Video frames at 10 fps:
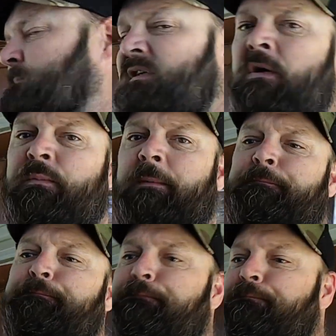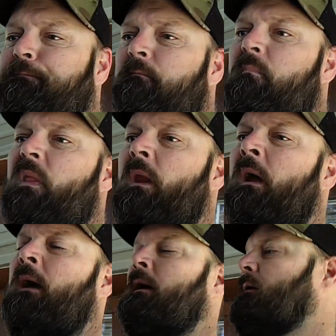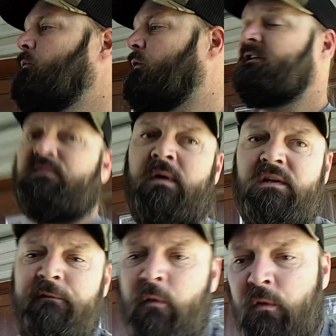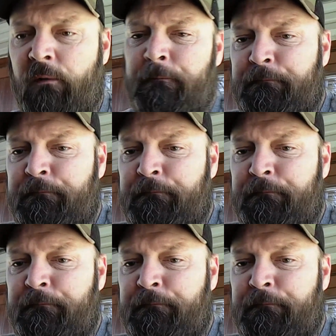me. One switch for